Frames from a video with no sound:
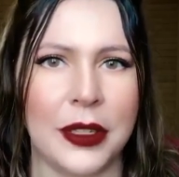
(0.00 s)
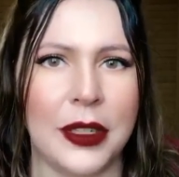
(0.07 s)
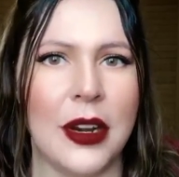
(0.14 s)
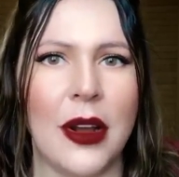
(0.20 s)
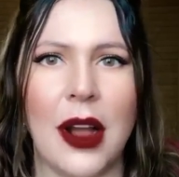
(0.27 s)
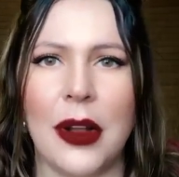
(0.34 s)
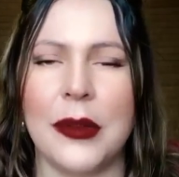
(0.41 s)
You
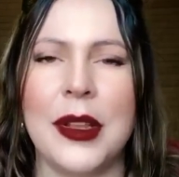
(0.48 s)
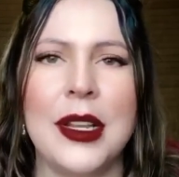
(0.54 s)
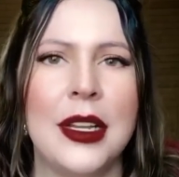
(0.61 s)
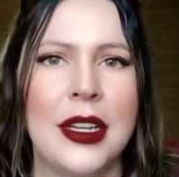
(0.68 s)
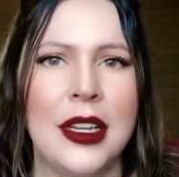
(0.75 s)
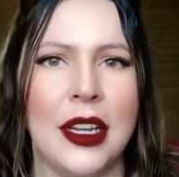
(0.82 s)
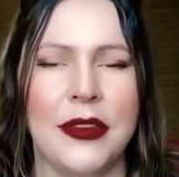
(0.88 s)
know how
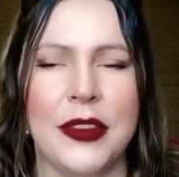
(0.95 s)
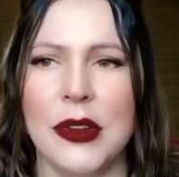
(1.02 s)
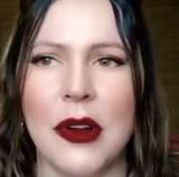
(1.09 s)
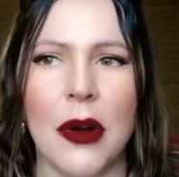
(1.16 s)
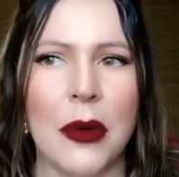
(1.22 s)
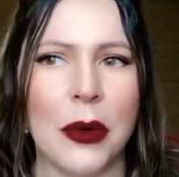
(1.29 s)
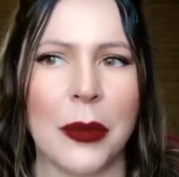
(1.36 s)
if you
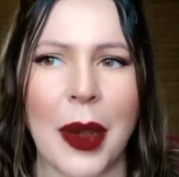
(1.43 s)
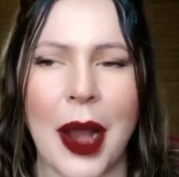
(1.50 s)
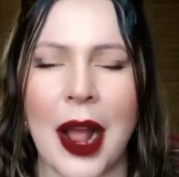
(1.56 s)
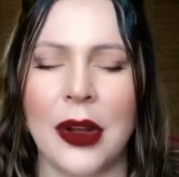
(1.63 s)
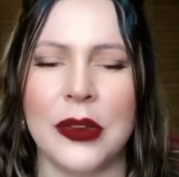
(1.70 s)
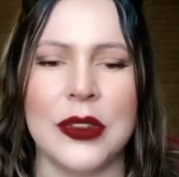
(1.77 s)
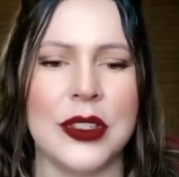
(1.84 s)
go
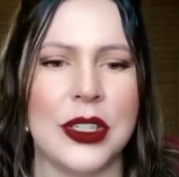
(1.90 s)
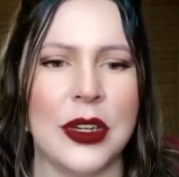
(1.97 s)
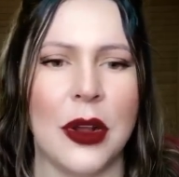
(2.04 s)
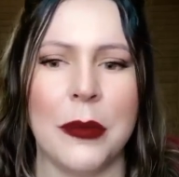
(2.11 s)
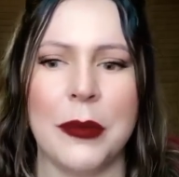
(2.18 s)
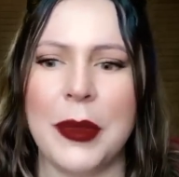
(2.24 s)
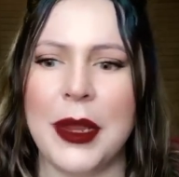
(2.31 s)
around,
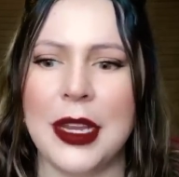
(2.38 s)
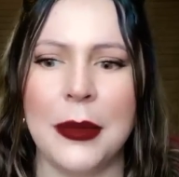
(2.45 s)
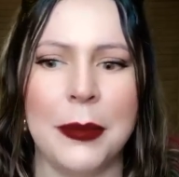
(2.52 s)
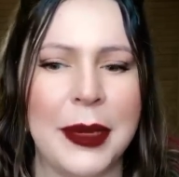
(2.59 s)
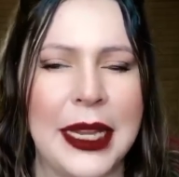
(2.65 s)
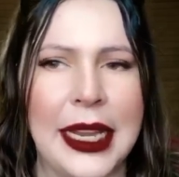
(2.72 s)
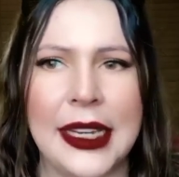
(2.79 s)

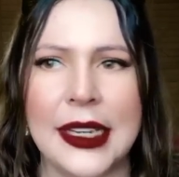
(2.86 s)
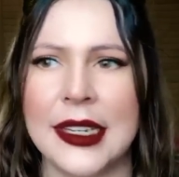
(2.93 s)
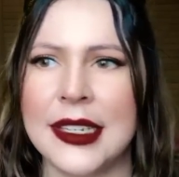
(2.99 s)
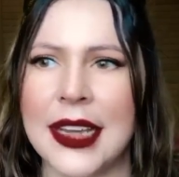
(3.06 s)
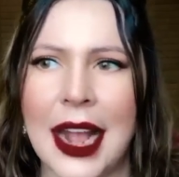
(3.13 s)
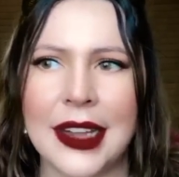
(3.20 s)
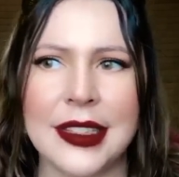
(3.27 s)
being mean
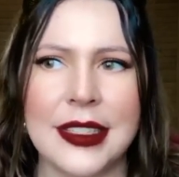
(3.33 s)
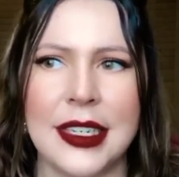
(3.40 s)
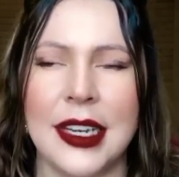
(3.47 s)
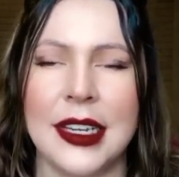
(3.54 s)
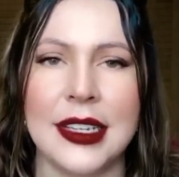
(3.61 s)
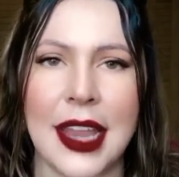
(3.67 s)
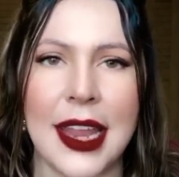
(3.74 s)
and
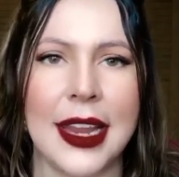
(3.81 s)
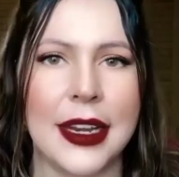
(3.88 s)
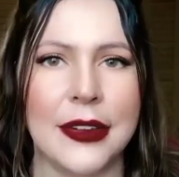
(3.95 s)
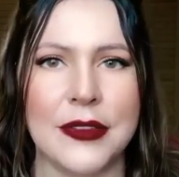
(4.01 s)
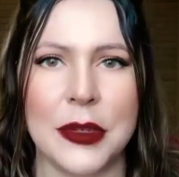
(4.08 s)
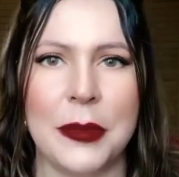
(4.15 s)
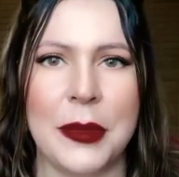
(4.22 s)
nasty and
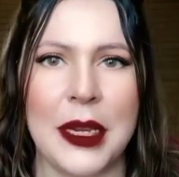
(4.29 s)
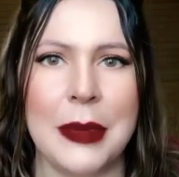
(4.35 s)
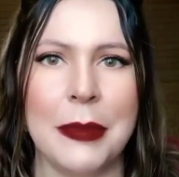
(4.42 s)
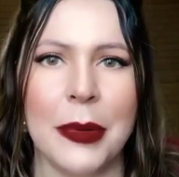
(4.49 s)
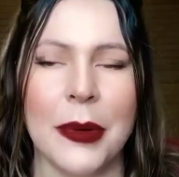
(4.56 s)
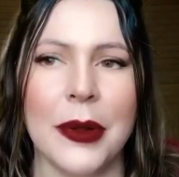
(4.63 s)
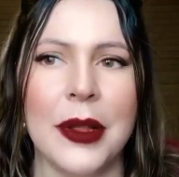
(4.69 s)
negative to
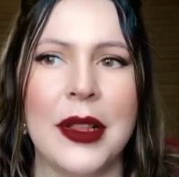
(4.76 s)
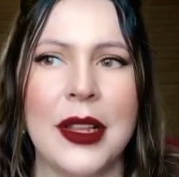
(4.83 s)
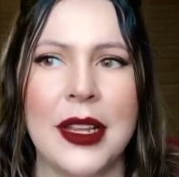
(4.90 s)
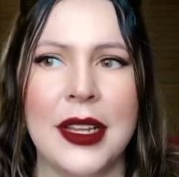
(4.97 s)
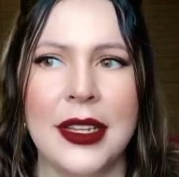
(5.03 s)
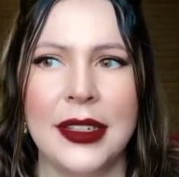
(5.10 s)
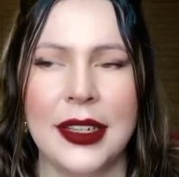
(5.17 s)
people,
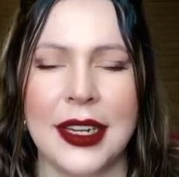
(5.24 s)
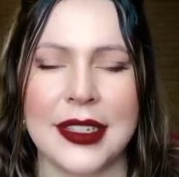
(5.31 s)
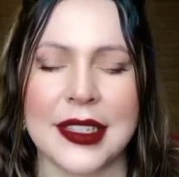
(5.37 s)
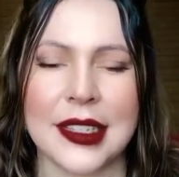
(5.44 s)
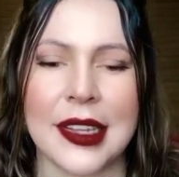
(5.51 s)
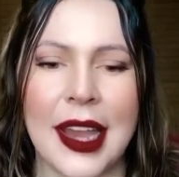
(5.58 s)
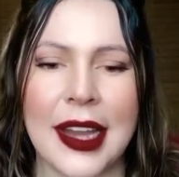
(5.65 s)

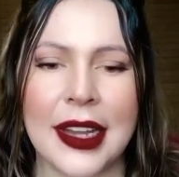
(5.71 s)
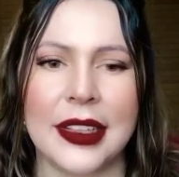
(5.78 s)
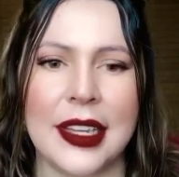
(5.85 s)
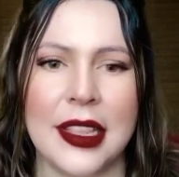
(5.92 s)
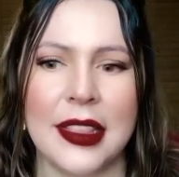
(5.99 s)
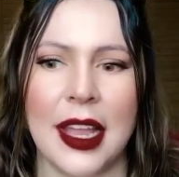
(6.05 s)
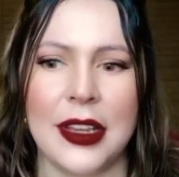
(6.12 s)
it's
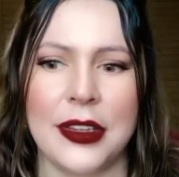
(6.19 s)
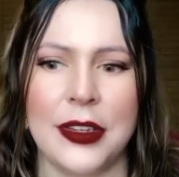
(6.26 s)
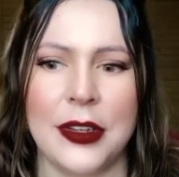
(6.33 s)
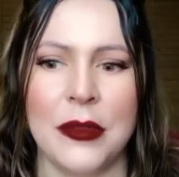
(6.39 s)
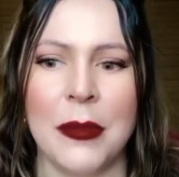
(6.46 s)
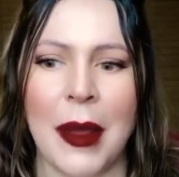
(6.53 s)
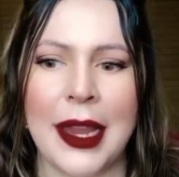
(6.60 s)
likely that
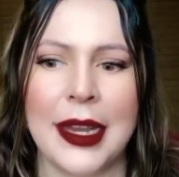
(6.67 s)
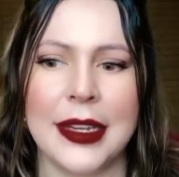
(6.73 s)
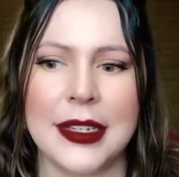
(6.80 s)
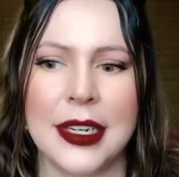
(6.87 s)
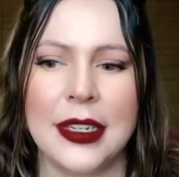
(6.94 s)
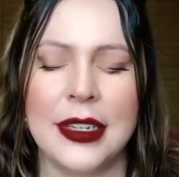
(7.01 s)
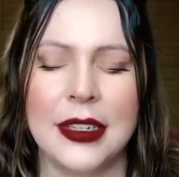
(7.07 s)
you
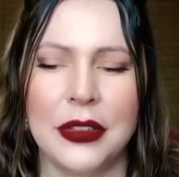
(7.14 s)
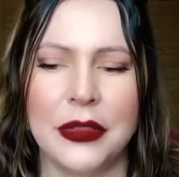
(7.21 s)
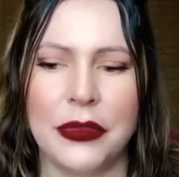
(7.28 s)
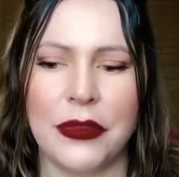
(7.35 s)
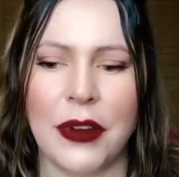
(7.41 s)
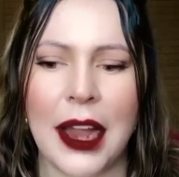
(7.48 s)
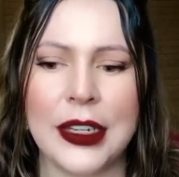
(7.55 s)
might
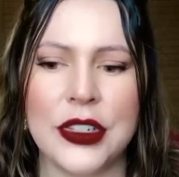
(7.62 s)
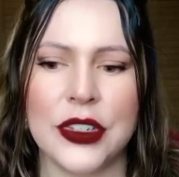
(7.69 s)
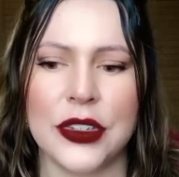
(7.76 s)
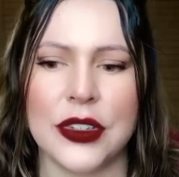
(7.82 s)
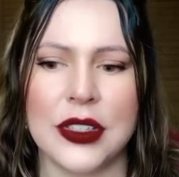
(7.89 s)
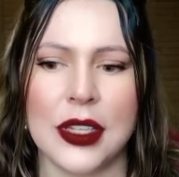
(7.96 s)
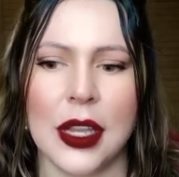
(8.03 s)
find
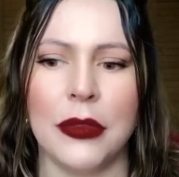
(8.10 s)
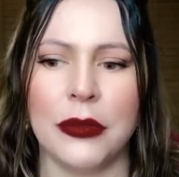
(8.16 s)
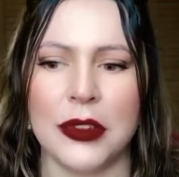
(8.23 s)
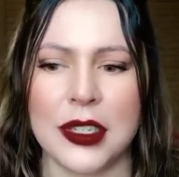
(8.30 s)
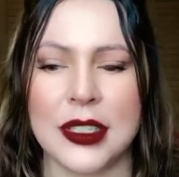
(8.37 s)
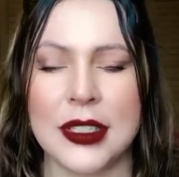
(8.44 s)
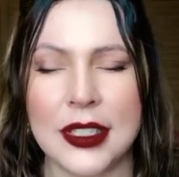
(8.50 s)
yourself
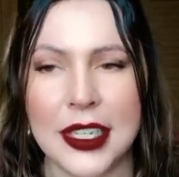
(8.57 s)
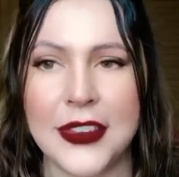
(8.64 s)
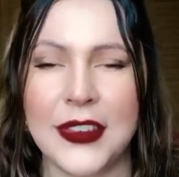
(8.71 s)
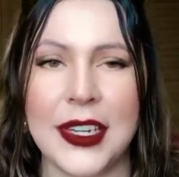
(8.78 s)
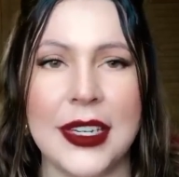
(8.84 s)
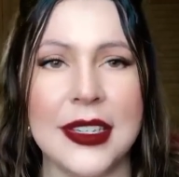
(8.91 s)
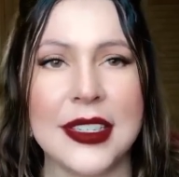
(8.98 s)

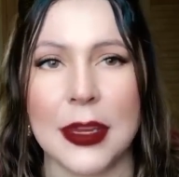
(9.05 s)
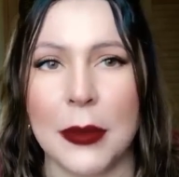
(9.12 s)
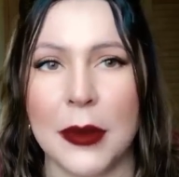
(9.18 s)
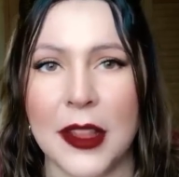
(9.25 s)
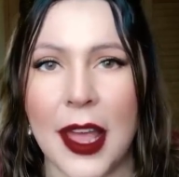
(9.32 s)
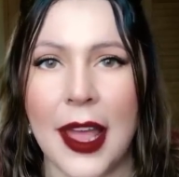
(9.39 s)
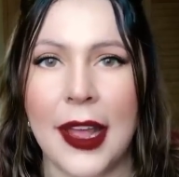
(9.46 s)
receiving some
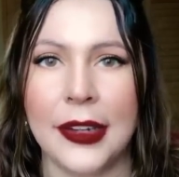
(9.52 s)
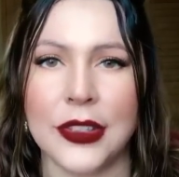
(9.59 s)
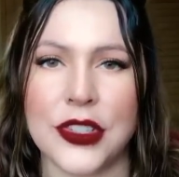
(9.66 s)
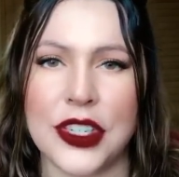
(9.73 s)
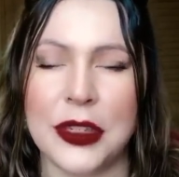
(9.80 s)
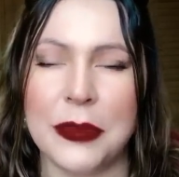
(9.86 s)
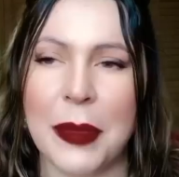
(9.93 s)
of that
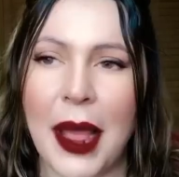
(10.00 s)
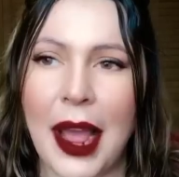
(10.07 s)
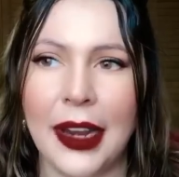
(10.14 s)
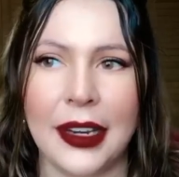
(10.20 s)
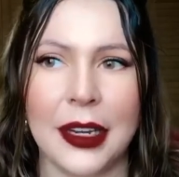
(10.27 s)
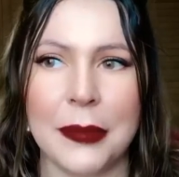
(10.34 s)
energy back.